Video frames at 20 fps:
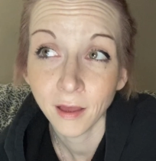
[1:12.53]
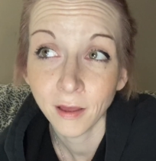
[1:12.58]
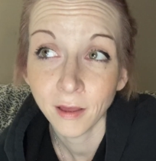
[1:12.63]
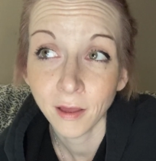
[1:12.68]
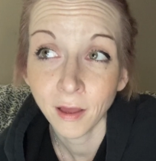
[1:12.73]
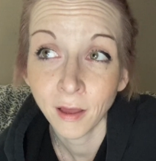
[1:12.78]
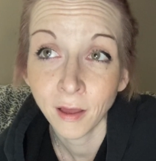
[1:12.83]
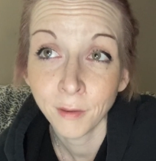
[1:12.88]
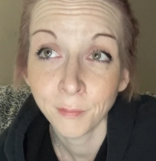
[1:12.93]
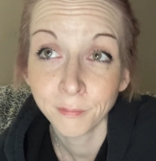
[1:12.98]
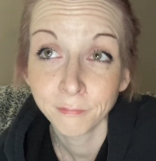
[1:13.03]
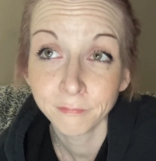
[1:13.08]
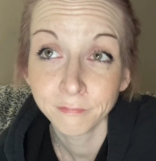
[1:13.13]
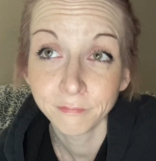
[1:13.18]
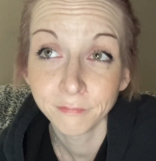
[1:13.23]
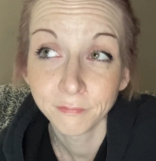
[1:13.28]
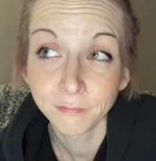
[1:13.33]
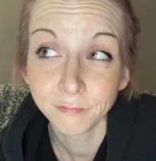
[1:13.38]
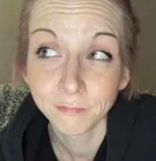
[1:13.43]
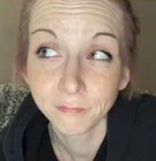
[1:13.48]
on
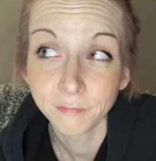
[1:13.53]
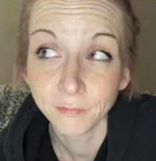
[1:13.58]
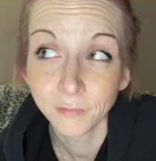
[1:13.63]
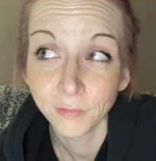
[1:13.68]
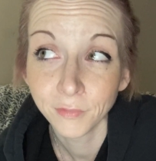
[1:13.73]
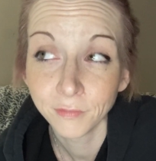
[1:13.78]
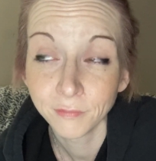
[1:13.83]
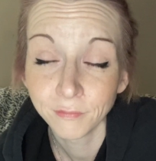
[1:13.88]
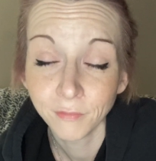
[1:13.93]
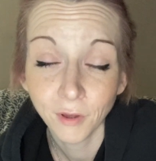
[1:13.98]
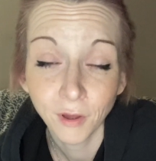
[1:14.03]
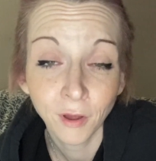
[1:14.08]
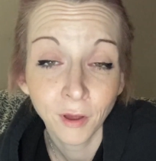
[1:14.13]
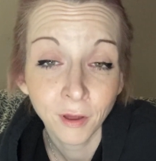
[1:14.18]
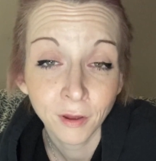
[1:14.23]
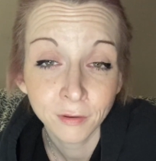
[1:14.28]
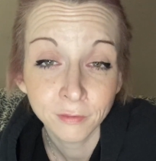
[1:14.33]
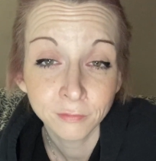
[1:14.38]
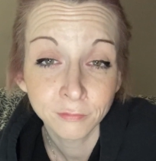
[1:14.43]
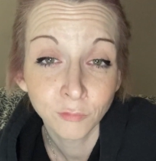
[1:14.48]

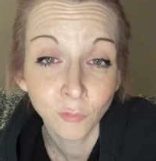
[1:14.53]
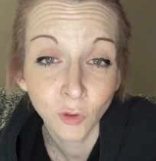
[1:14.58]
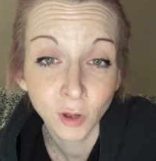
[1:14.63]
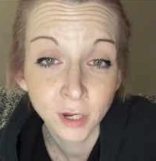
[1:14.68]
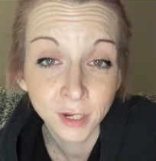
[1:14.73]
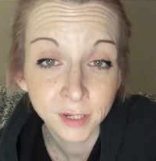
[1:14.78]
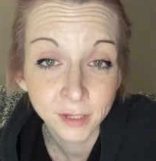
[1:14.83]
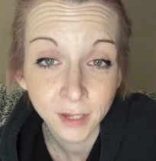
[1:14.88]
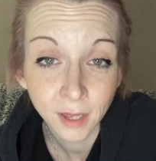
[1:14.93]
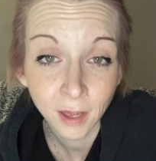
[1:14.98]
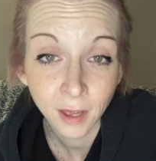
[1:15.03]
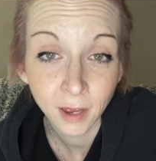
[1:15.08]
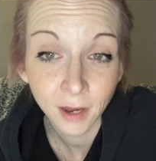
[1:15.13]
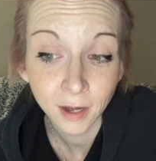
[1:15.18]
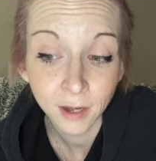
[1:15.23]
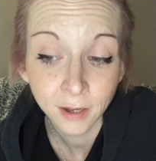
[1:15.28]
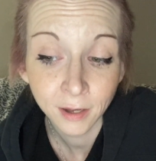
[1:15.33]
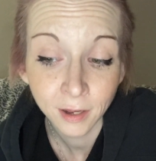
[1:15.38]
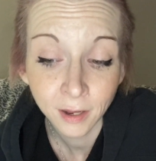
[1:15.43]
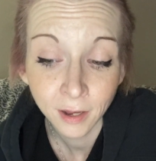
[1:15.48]
one
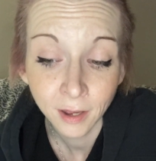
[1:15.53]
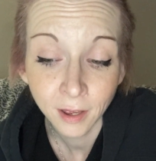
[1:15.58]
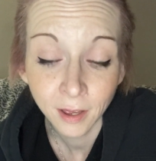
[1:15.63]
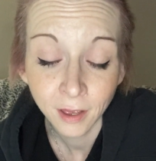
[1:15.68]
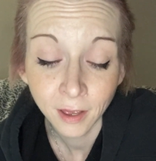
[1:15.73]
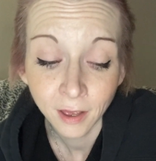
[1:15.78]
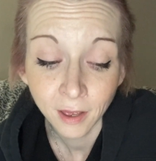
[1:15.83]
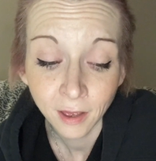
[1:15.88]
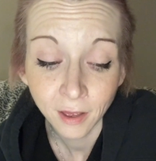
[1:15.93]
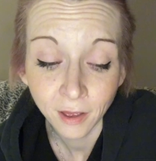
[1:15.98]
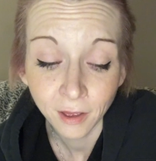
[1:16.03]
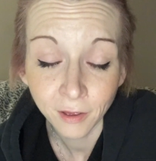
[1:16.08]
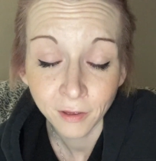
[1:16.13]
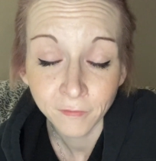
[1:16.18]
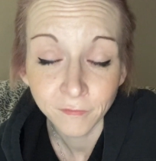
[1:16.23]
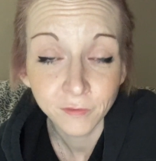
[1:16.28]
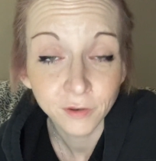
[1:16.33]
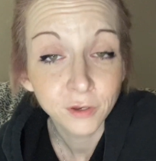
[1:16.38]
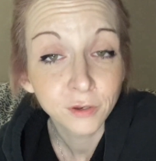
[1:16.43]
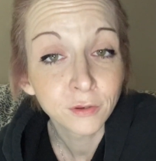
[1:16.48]
side
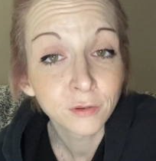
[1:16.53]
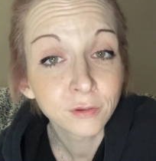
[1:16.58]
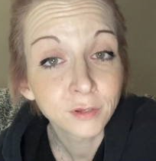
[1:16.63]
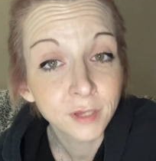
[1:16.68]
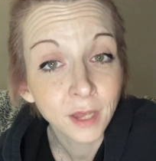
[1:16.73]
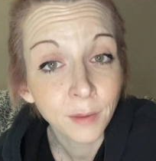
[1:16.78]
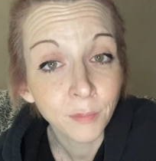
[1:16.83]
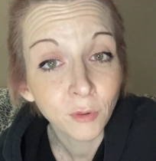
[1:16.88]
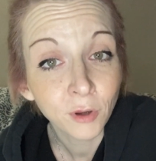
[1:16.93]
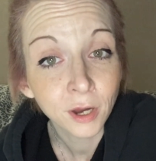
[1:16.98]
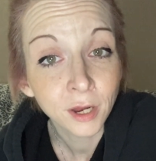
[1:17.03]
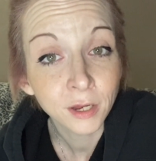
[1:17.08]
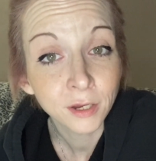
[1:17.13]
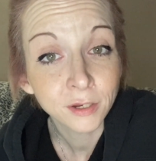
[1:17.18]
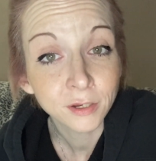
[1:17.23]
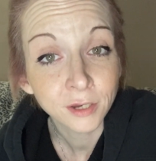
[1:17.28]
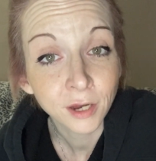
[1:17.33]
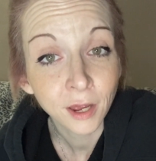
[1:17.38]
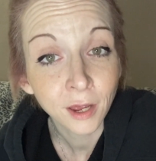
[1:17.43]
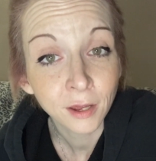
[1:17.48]
of two separate
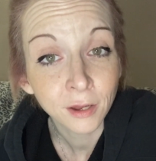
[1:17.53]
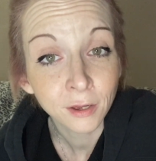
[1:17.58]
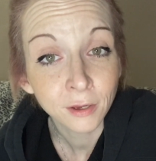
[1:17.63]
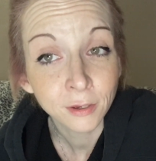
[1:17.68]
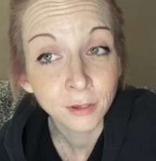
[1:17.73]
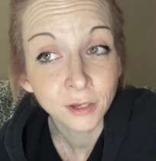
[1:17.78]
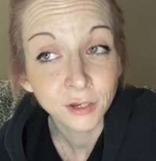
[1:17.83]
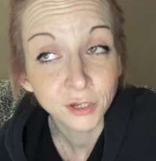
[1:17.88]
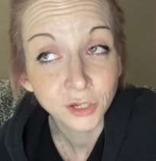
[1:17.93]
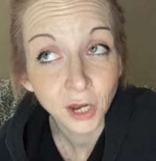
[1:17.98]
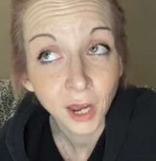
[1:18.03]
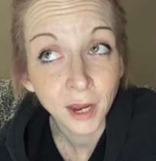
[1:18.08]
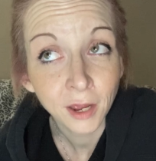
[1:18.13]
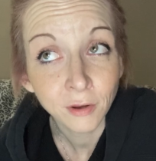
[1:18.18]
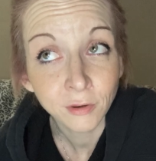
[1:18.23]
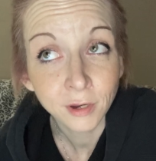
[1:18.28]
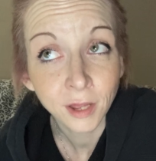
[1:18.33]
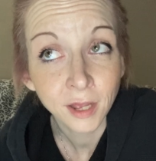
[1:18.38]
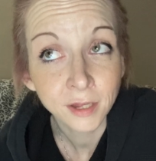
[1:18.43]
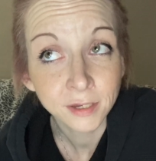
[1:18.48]

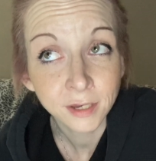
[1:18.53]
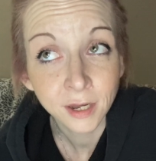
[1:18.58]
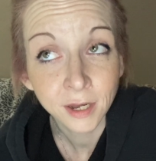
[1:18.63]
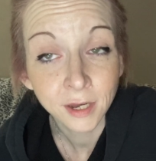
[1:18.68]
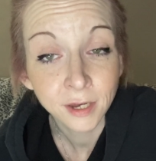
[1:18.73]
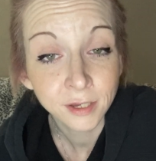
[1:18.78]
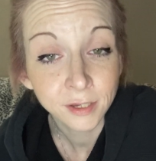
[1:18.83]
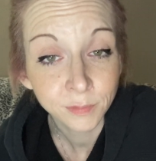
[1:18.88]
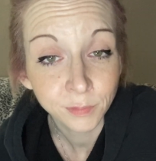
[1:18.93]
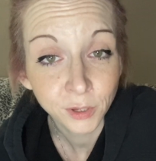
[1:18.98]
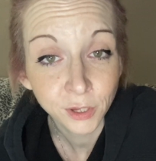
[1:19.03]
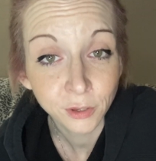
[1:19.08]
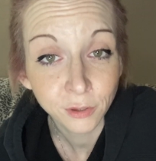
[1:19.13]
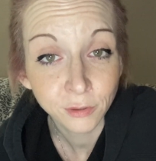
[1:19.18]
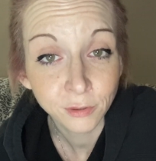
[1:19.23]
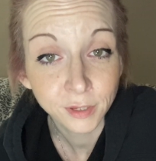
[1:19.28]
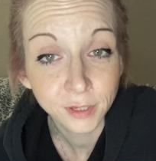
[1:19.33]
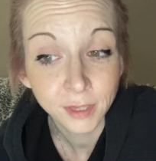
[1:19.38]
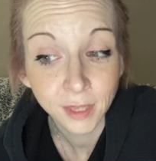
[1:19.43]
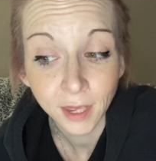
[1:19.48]
child custody
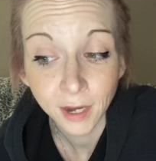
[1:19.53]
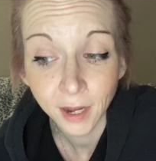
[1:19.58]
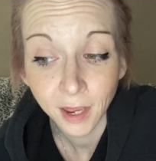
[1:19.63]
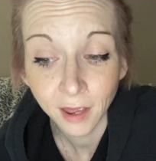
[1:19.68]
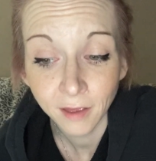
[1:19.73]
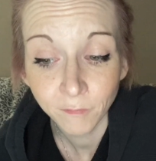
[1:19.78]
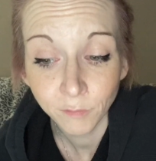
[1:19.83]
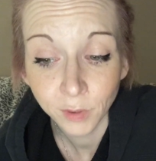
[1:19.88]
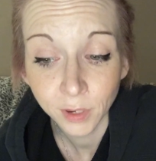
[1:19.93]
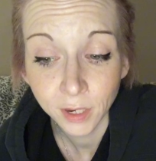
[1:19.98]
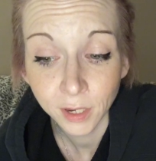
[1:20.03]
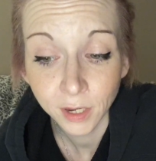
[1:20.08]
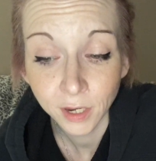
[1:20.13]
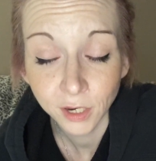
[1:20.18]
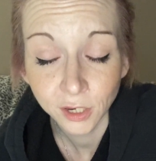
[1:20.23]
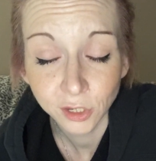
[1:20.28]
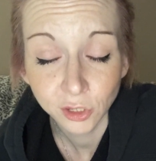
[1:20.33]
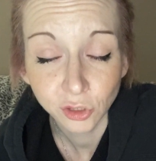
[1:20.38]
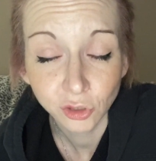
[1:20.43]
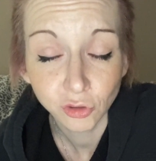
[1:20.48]
disputes that have been
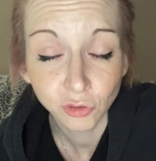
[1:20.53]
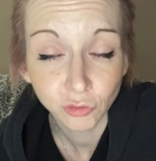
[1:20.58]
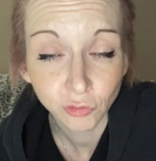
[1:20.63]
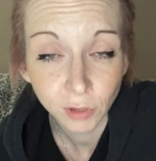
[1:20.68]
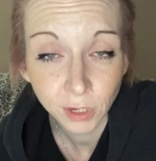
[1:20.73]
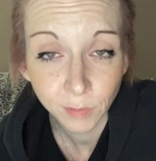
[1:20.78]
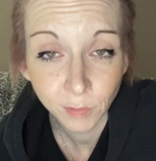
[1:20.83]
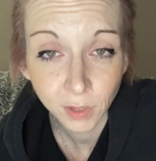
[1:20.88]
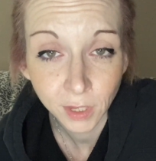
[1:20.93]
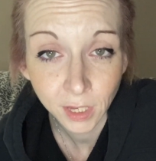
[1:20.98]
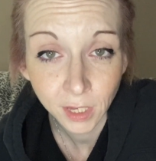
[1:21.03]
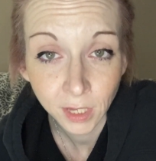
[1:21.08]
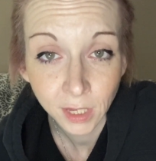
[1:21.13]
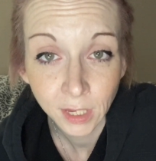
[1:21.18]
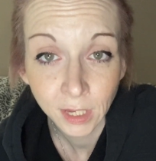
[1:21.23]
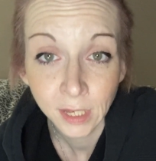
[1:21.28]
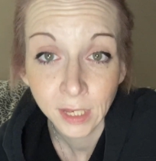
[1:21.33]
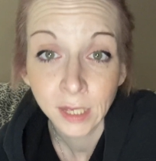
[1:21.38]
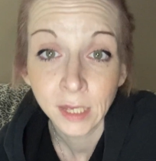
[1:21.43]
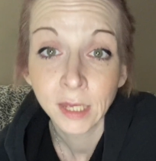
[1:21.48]
extremely
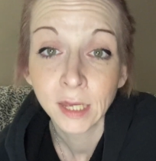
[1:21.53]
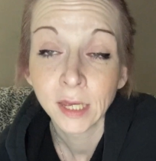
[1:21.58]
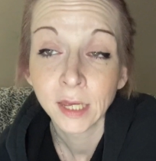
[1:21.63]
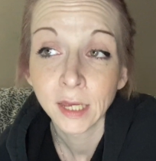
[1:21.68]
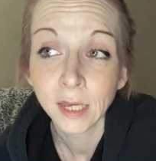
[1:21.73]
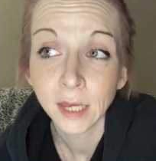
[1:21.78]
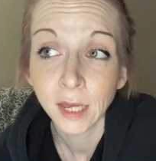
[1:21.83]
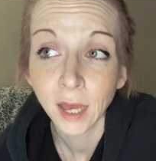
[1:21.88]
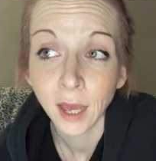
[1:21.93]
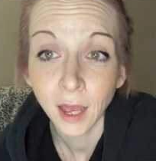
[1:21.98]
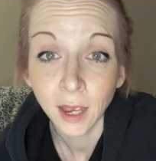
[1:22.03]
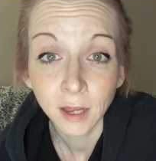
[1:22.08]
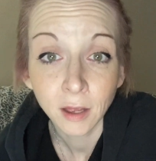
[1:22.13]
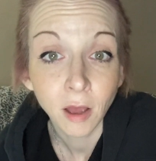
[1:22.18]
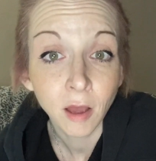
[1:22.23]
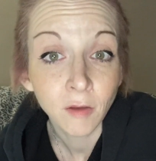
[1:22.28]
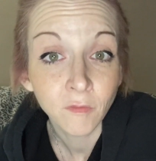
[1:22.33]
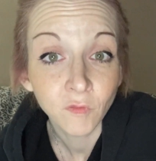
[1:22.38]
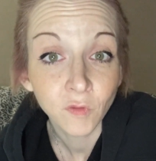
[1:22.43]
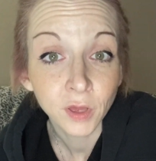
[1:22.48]
high
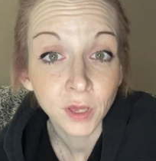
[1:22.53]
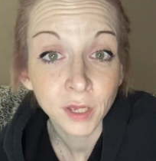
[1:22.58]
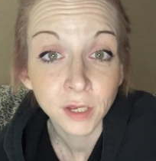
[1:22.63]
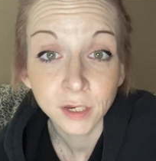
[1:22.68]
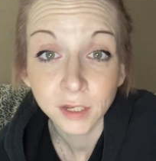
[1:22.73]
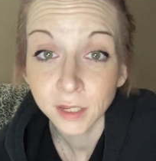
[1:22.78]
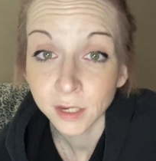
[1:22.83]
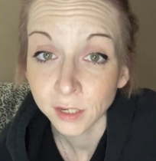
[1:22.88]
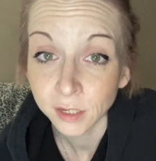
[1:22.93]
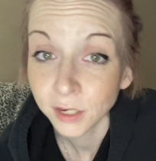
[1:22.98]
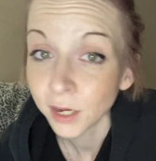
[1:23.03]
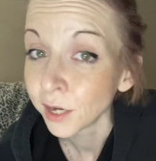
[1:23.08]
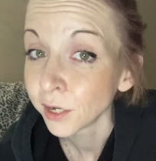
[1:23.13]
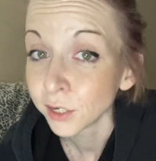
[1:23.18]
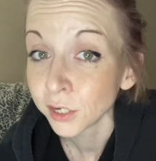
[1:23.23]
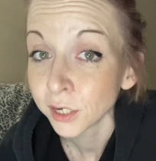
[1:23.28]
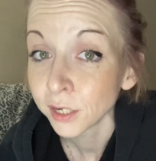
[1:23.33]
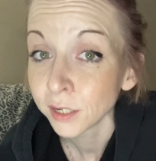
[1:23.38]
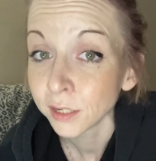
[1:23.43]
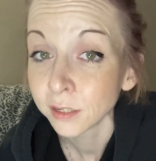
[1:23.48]
conflict,
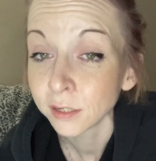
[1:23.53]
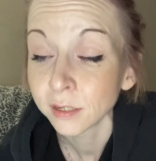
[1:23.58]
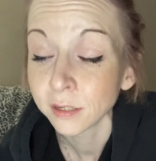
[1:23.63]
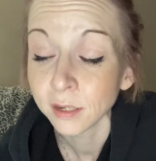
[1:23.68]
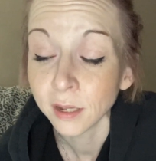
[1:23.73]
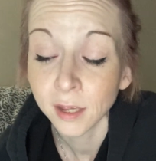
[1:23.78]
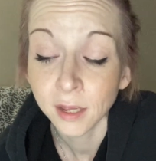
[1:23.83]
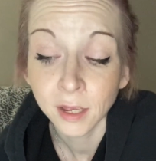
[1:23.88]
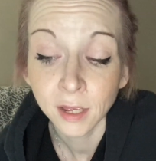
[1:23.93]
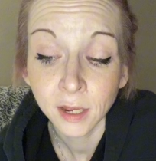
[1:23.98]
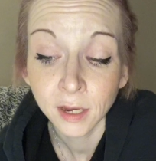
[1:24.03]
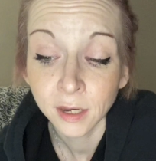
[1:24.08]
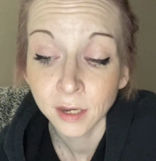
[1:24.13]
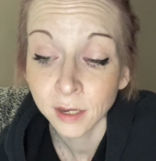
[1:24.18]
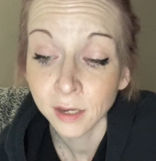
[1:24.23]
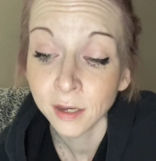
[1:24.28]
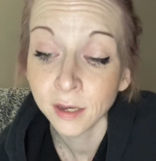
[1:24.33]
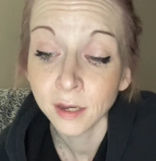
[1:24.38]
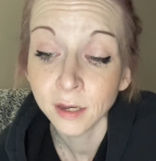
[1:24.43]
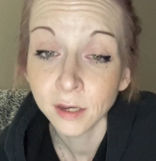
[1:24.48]
contentious,
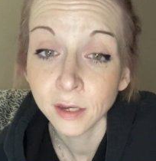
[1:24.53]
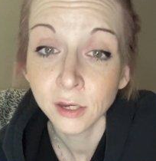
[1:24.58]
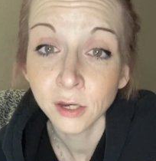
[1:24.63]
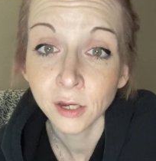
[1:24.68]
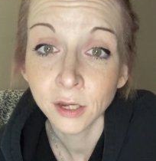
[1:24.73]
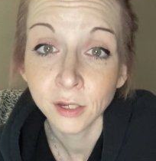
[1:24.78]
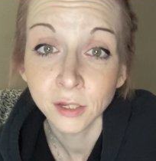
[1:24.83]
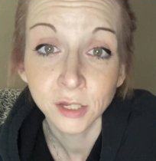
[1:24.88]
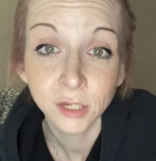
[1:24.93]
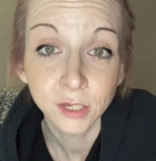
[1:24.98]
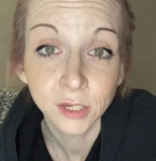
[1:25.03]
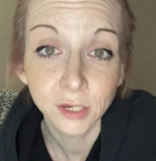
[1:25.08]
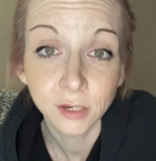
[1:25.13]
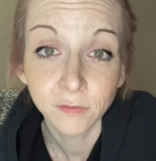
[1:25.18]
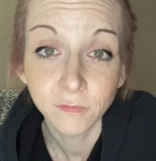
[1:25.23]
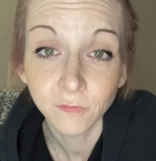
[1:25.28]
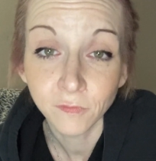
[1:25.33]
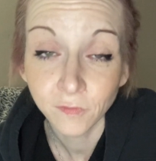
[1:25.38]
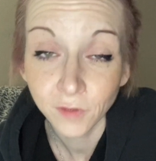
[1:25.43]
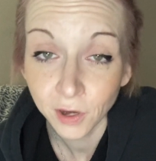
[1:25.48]
and just
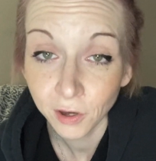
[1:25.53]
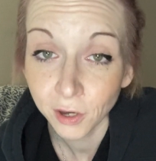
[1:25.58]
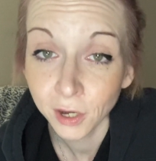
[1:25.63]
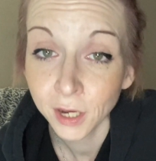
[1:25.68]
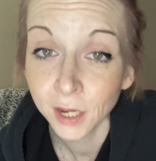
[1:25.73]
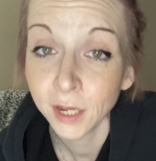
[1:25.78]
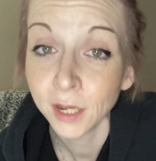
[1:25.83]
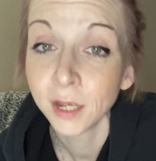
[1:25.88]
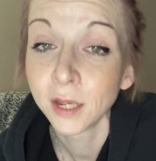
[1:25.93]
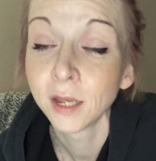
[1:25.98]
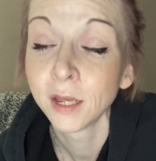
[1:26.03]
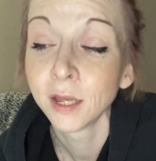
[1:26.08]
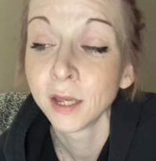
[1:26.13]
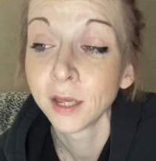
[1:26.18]
very